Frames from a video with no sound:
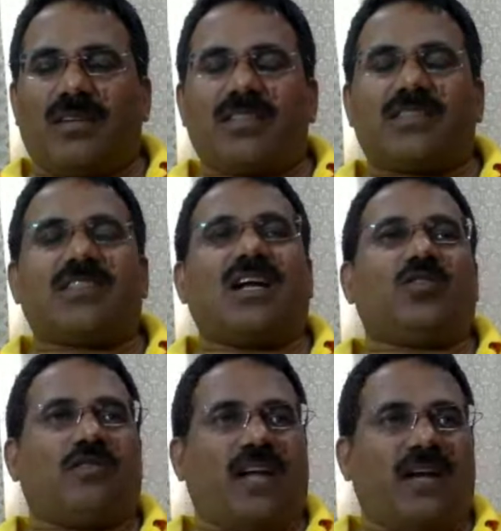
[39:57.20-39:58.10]

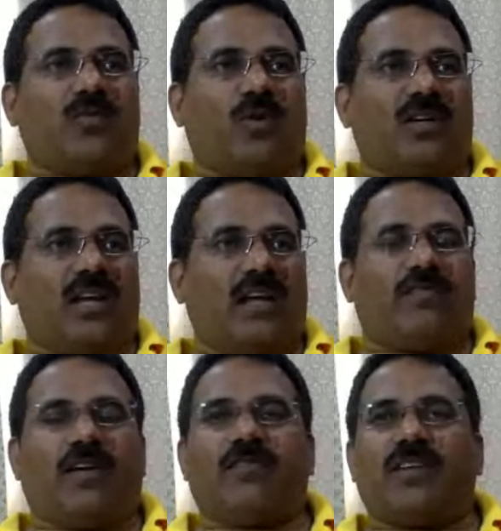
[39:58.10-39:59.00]
result of that, what
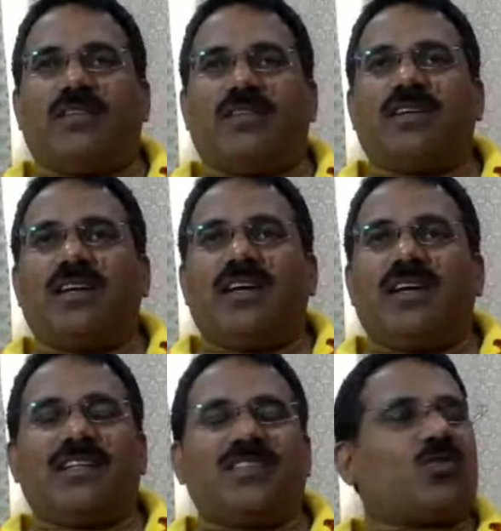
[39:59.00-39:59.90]
life I've lived,
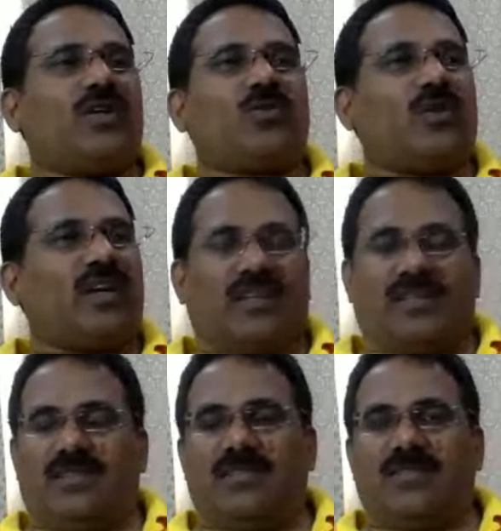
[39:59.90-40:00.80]
is going to hell.